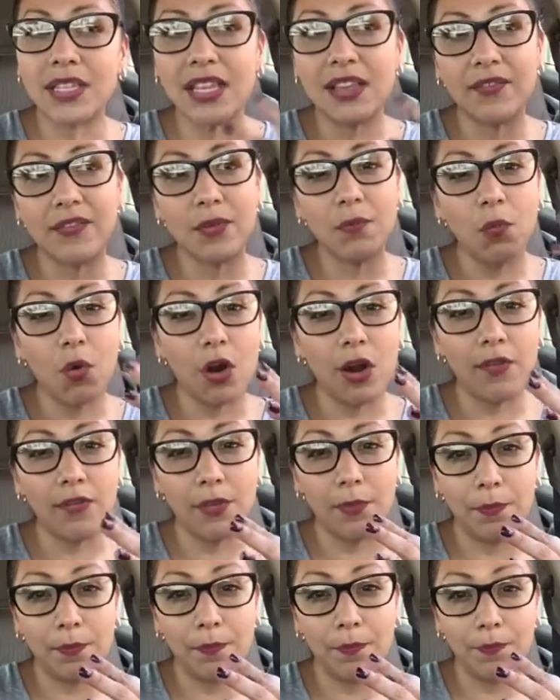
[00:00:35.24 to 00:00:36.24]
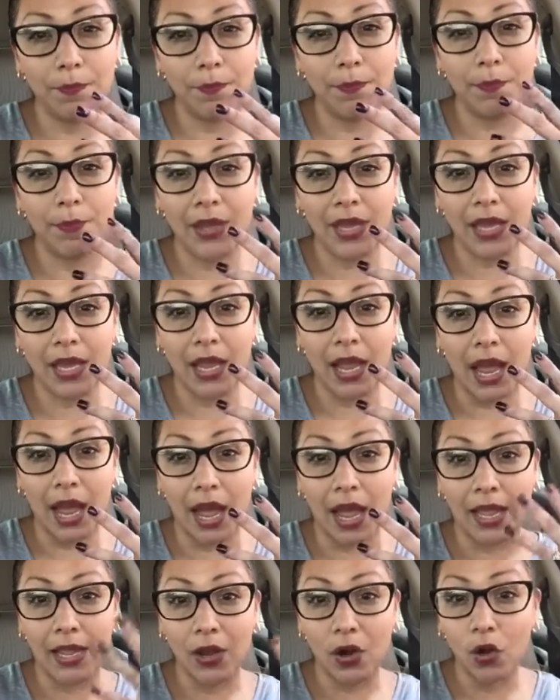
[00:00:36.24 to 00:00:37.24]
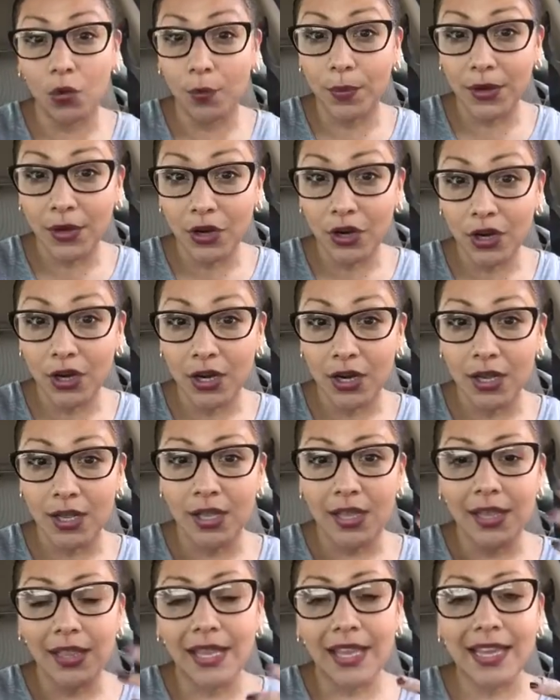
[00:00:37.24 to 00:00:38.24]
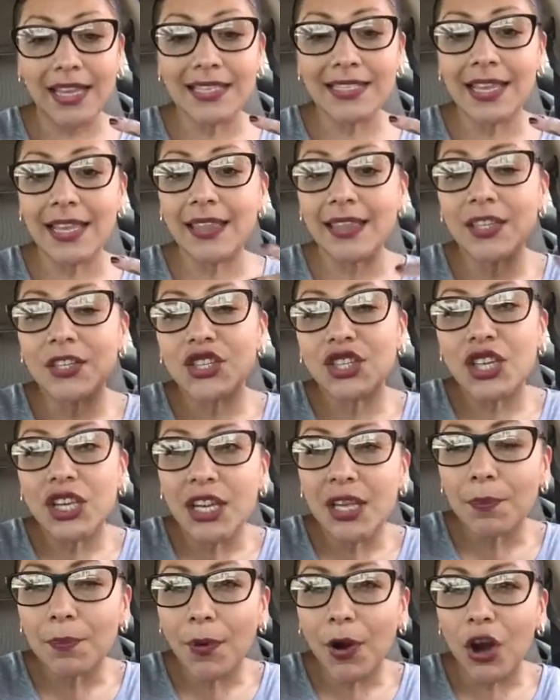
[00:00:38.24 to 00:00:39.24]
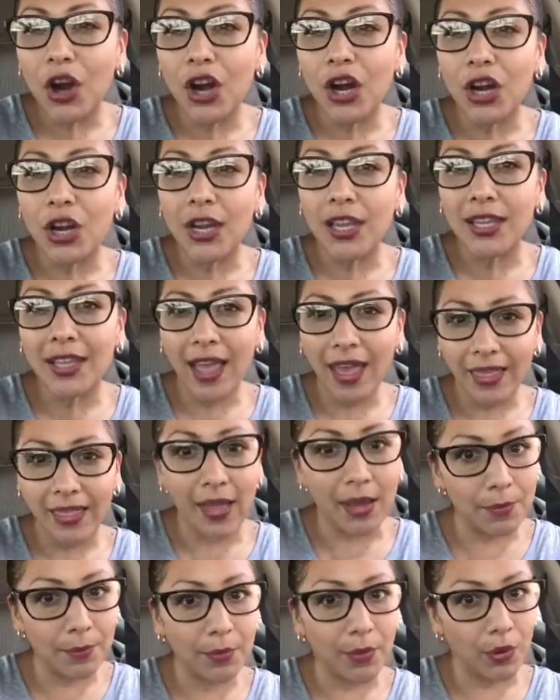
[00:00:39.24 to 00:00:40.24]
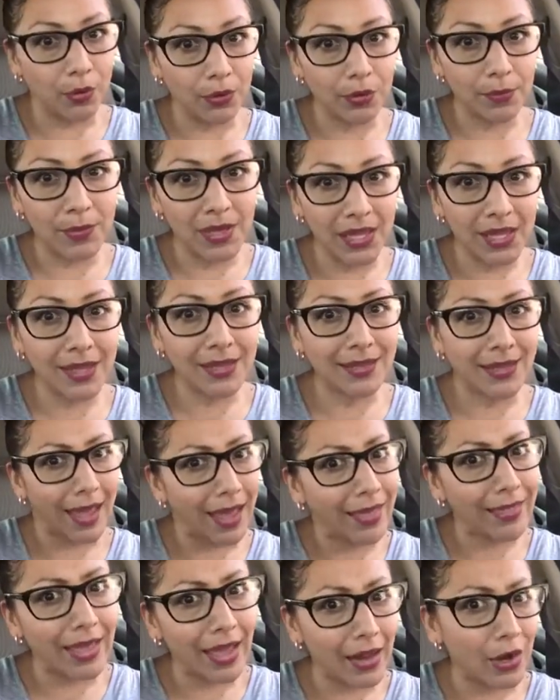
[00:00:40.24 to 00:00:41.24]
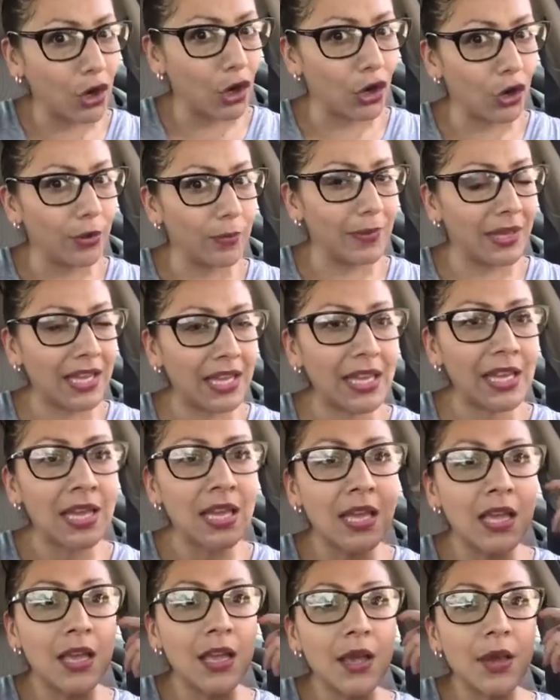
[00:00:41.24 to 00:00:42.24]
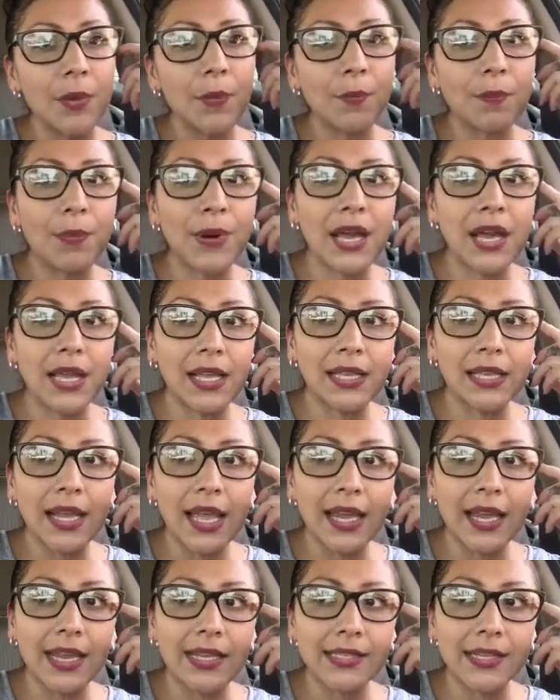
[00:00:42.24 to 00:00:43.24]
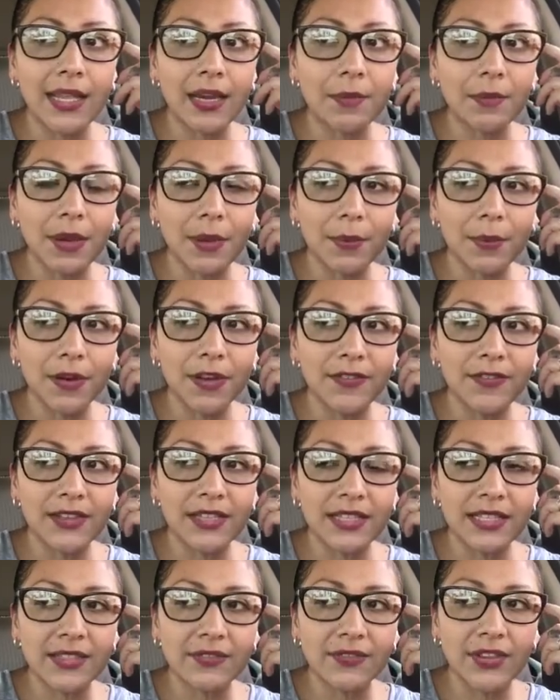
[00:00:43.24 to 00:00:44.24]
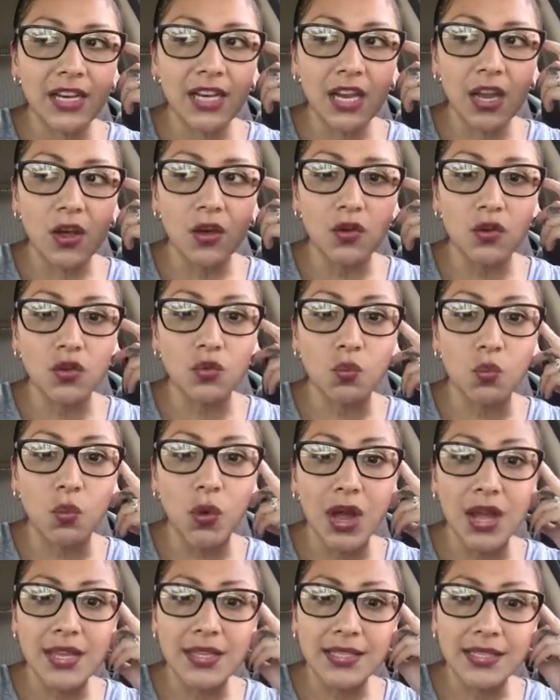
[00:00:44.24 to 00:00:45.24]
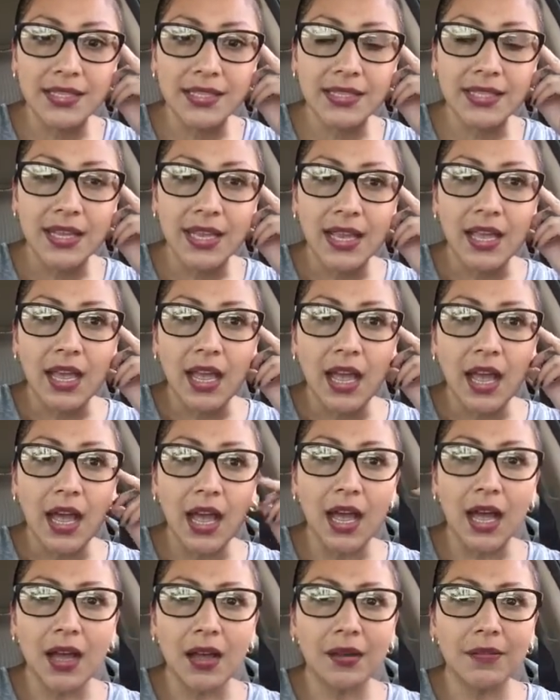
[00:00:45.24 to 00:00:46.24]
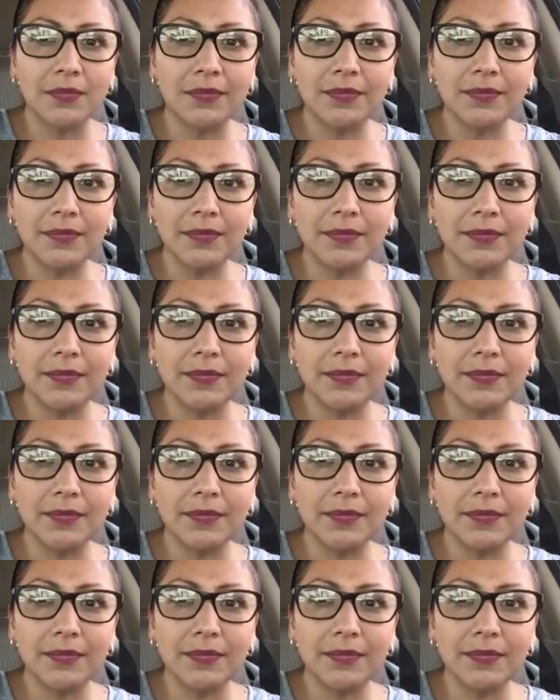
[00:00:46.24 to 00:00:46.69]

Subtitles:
even more of a big eye-opener. Like I said, the cheating part, yeah, that broke me. Yeah, that hurt me. But like I said in my previous videos, once, I